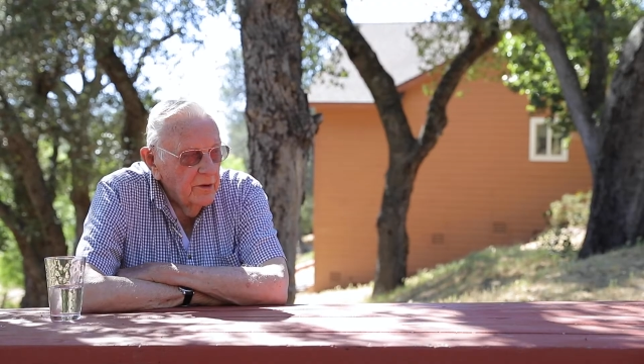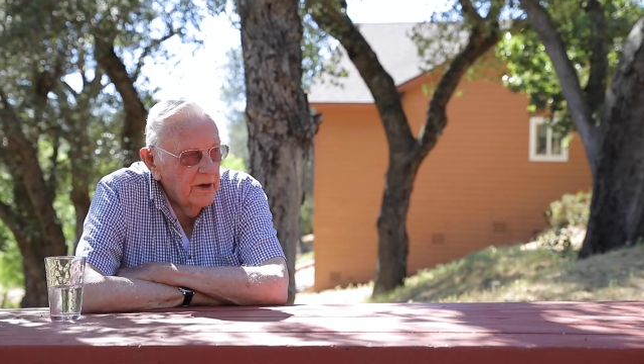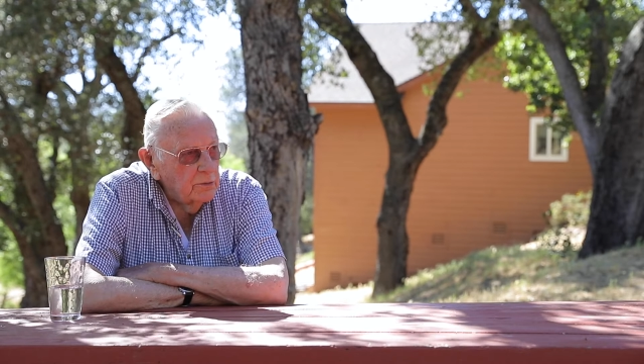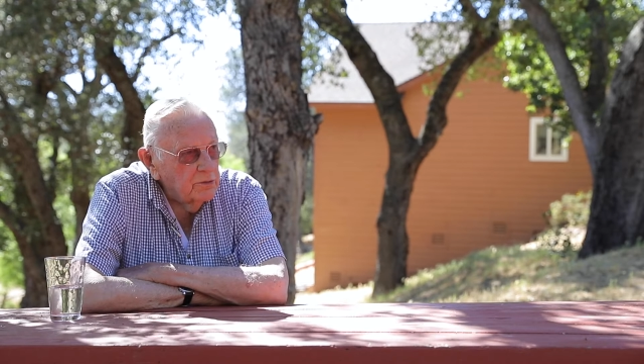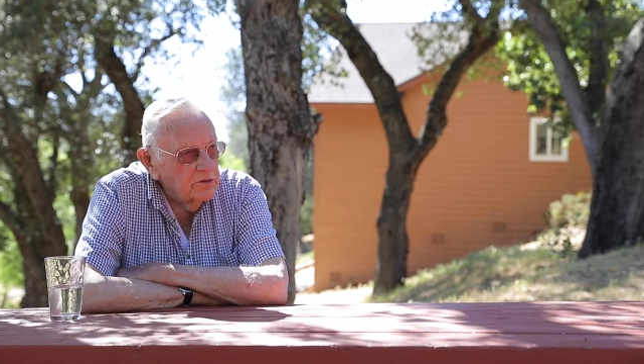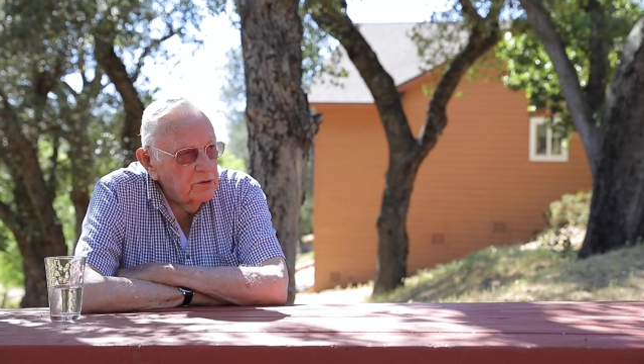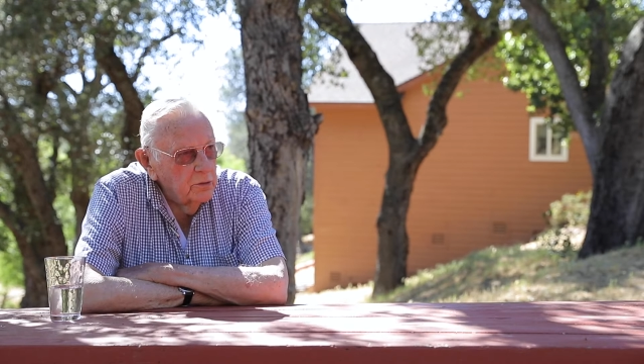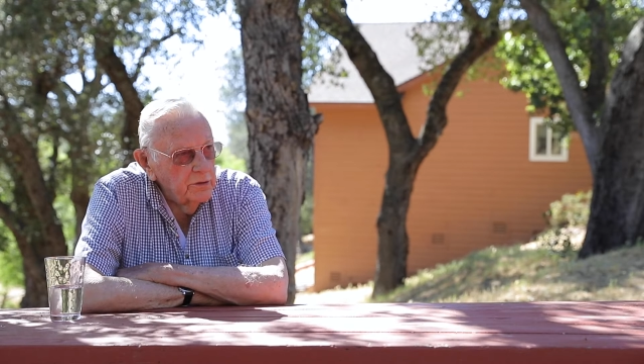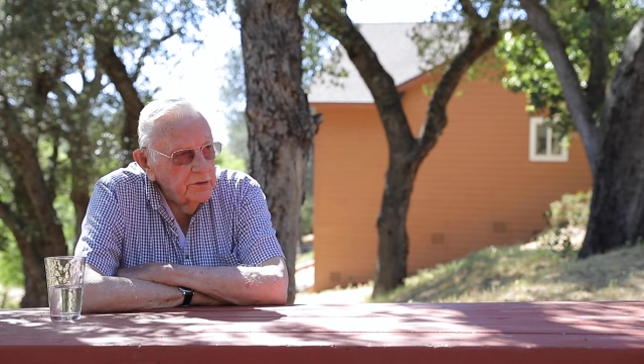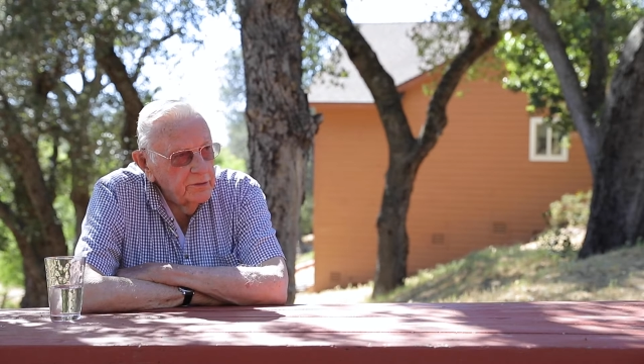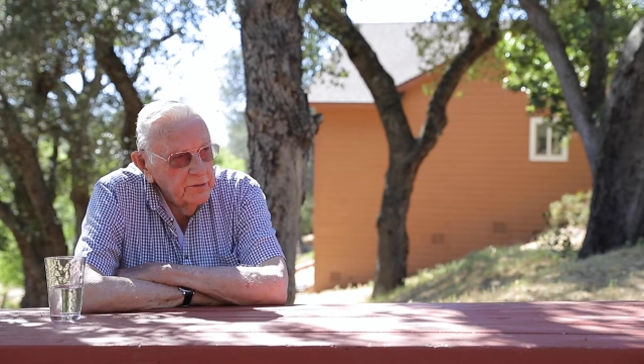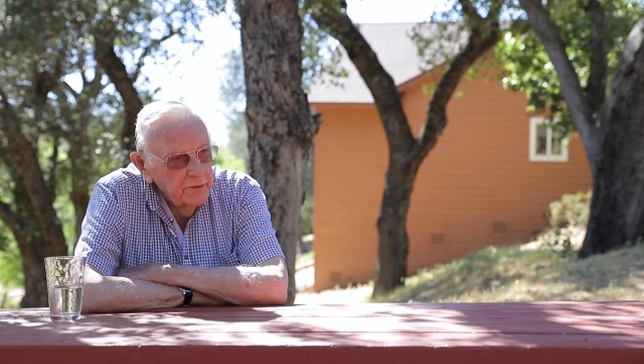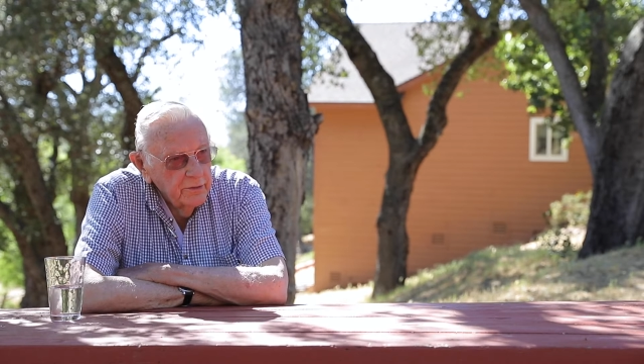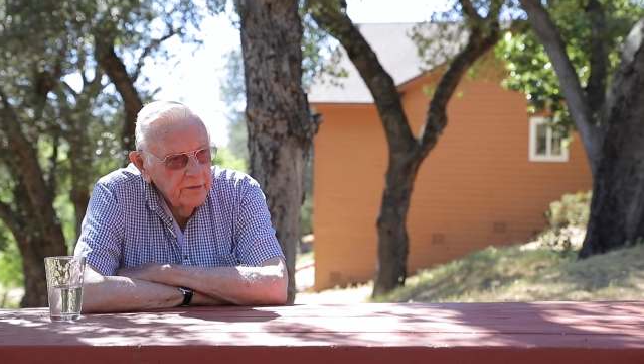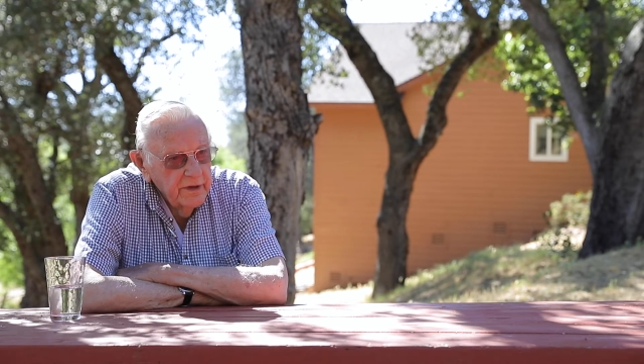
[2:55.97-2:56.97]
so I was
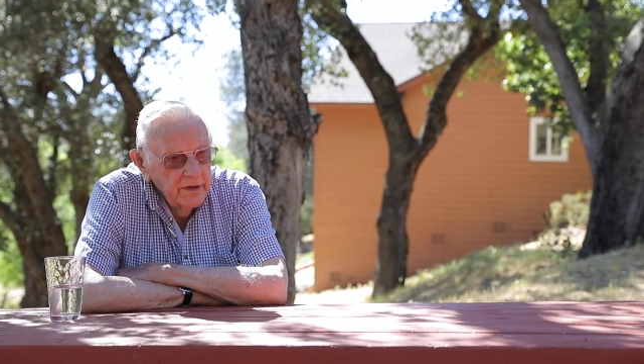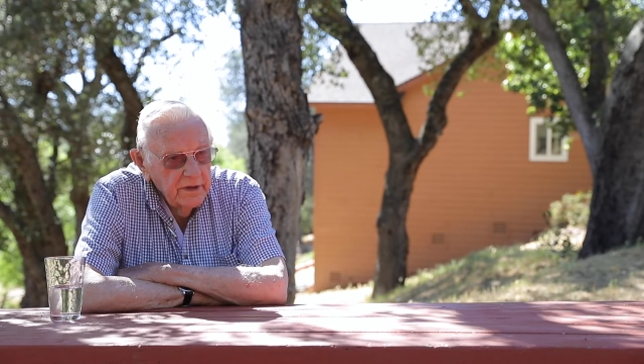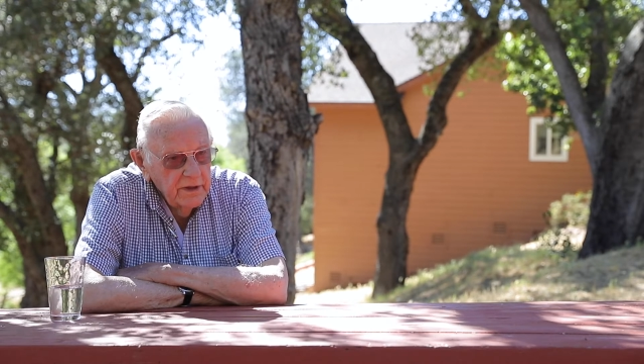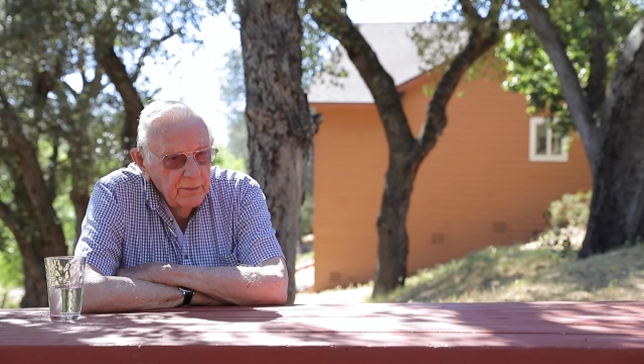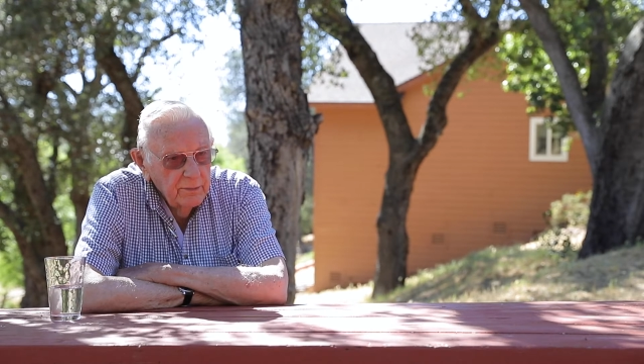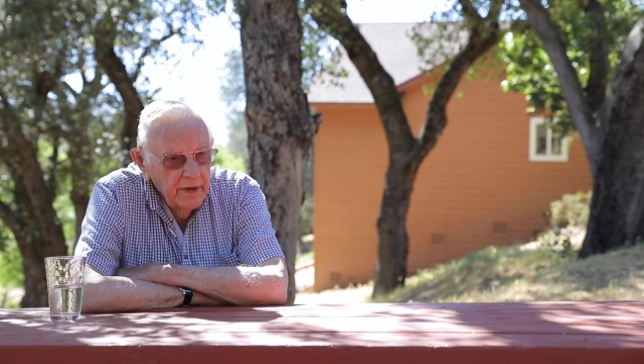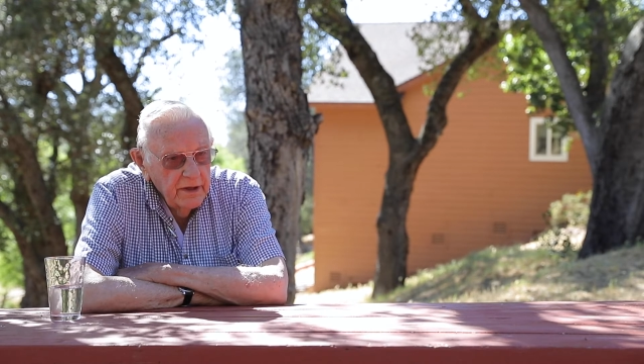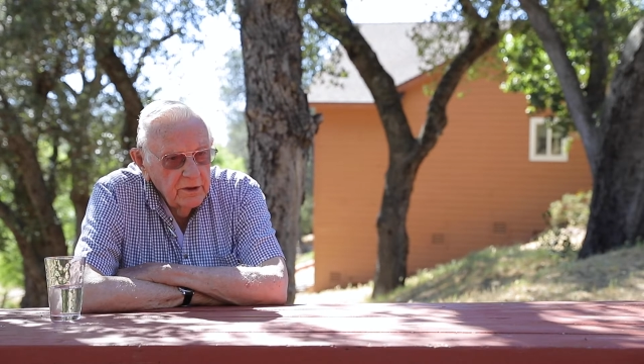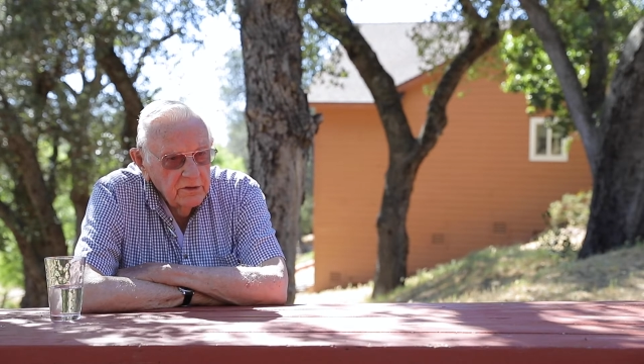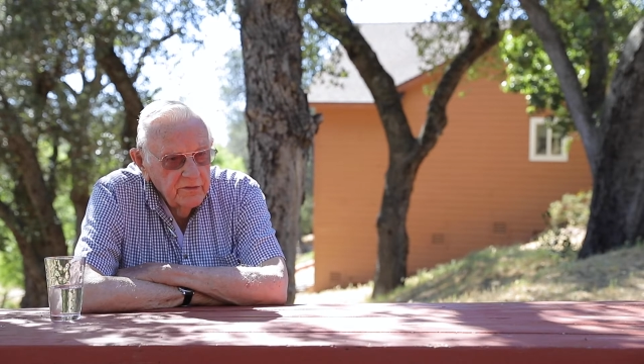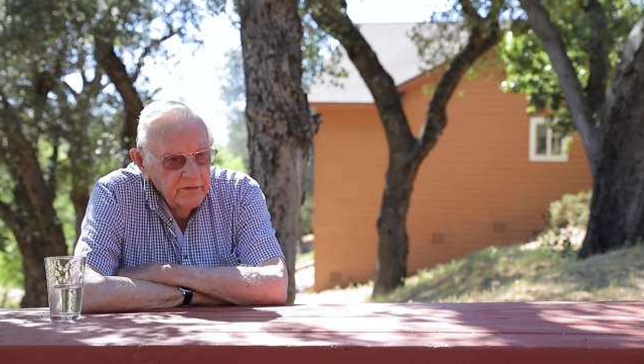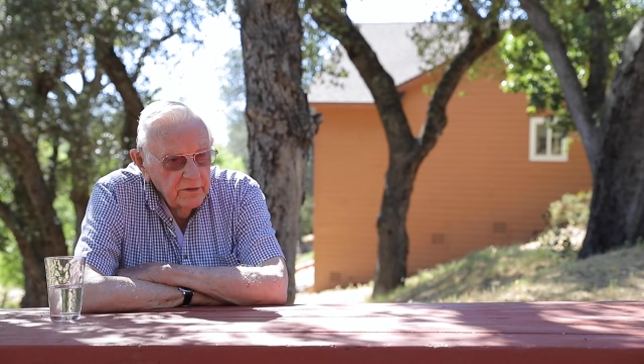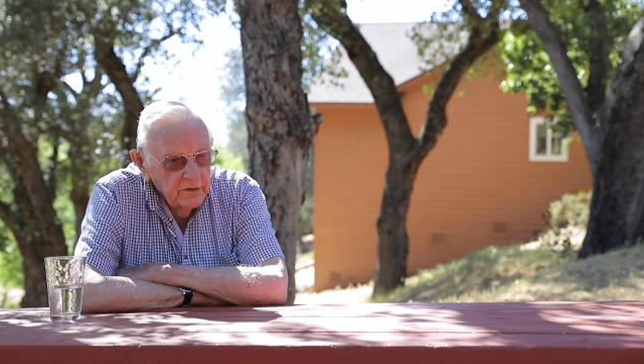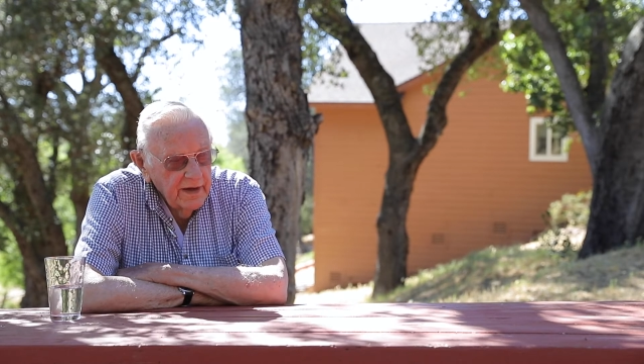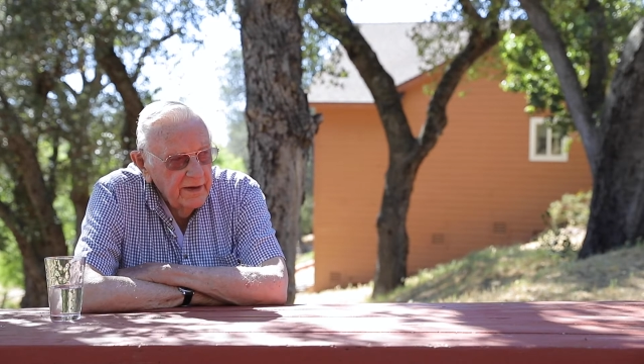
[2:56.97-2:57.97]
going to the uh,
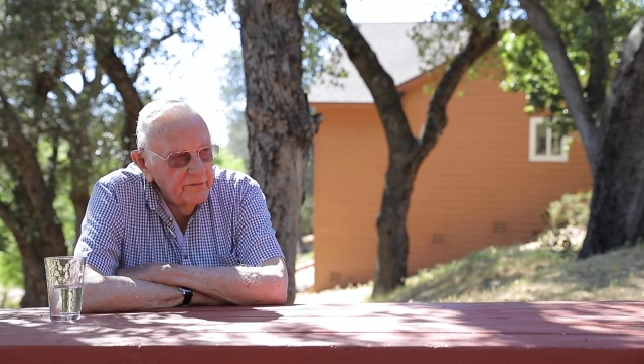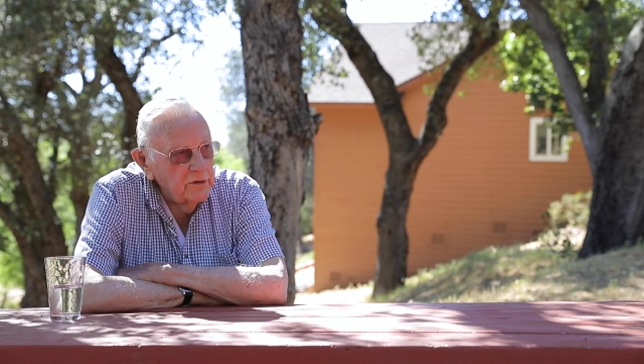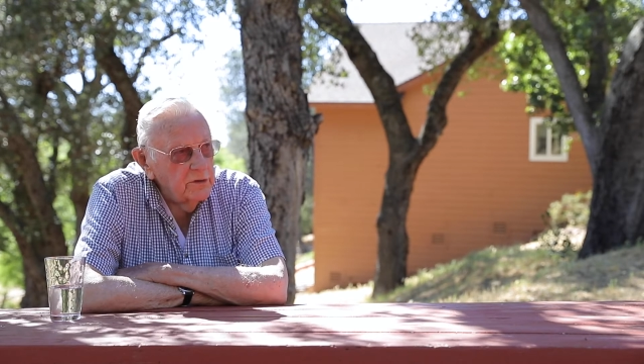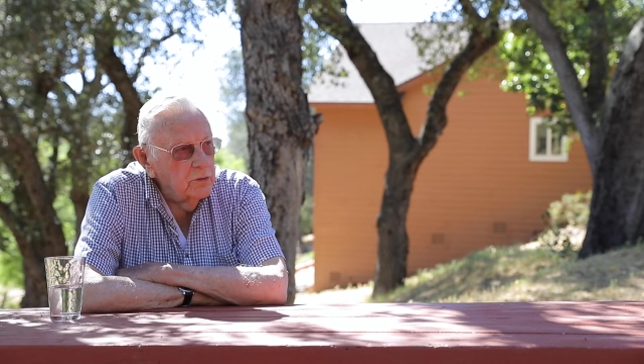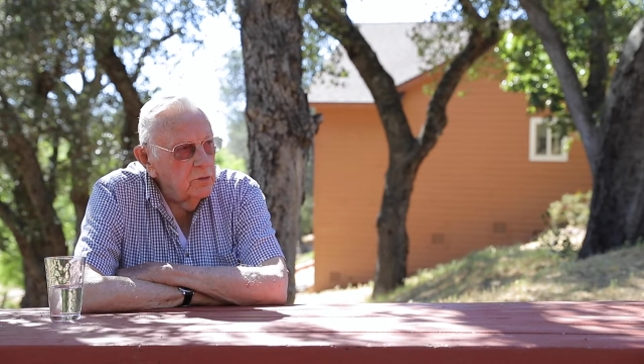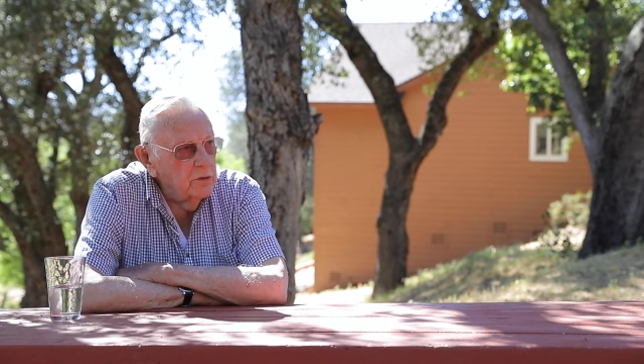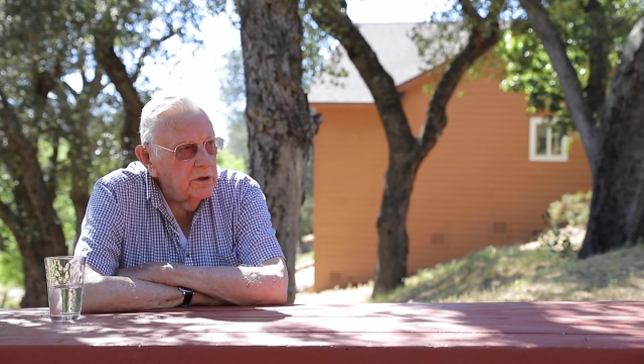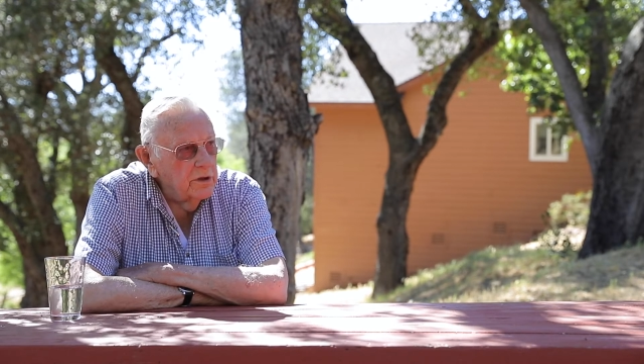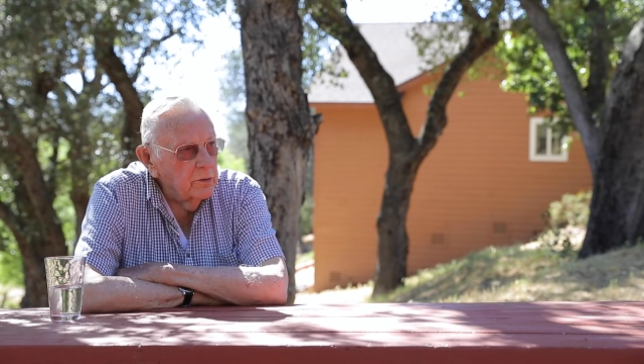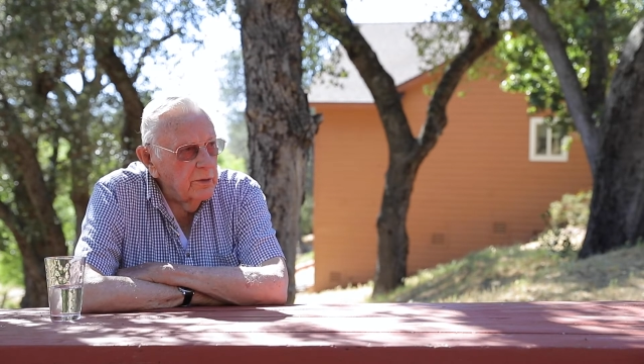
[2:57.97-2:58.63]
Mansfield Avenue uh,